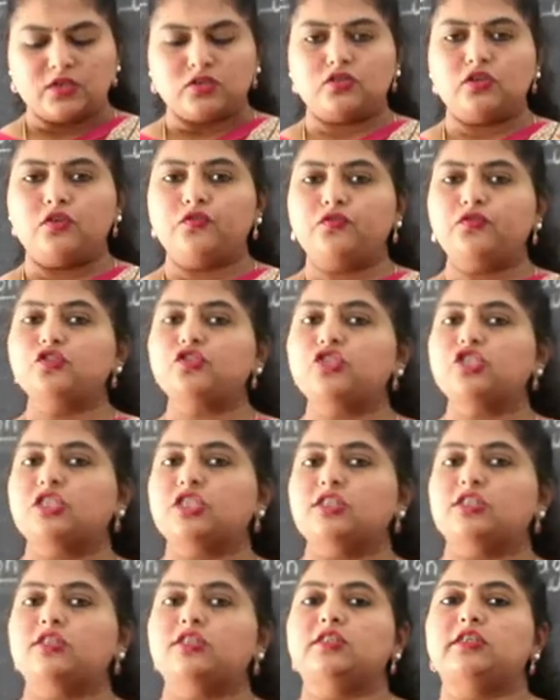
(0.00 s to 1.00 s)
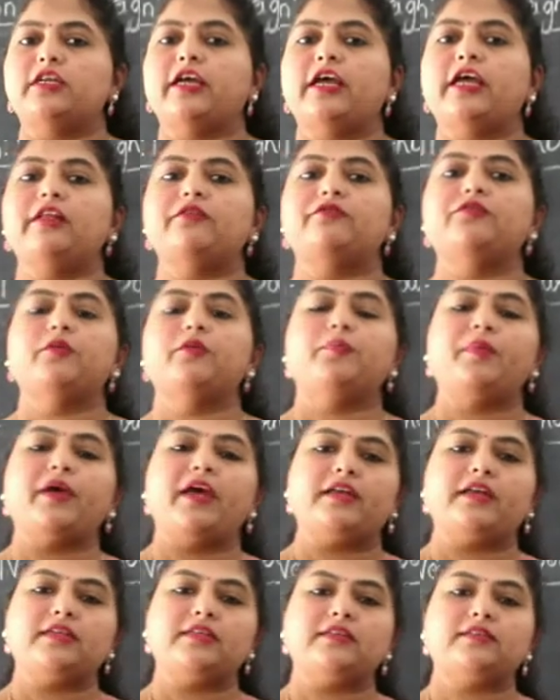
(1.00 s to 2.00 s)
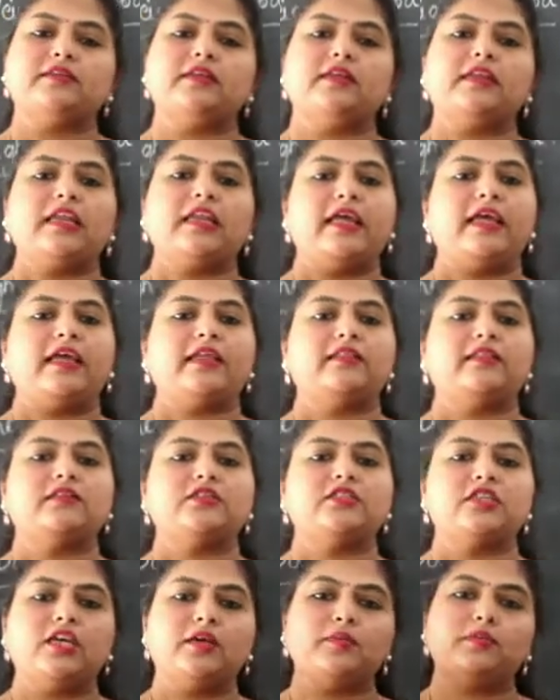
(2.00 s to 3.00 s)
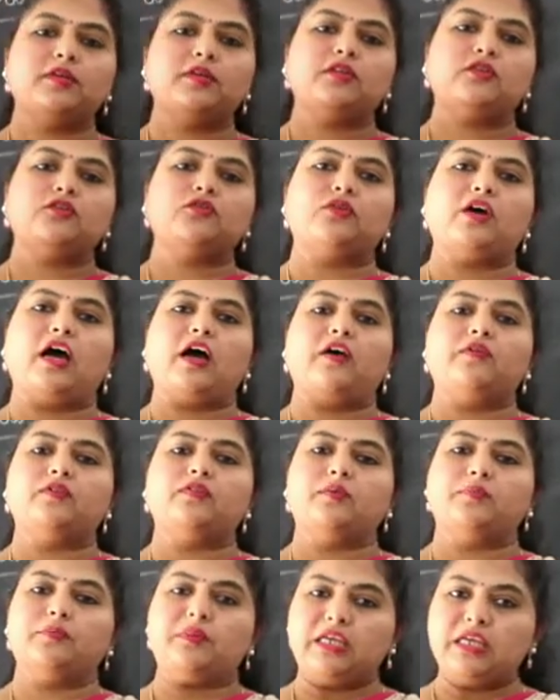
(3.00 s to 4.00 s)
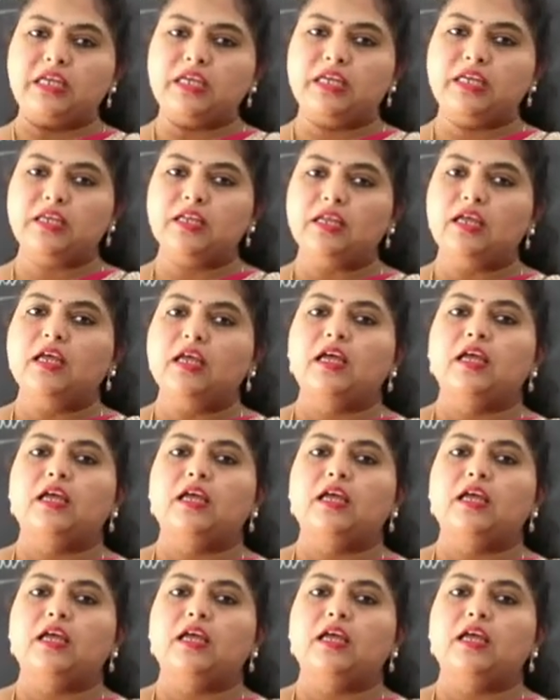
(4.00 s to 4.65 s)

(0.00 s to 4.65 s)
So if you children help your parents in laying the table to have the meal,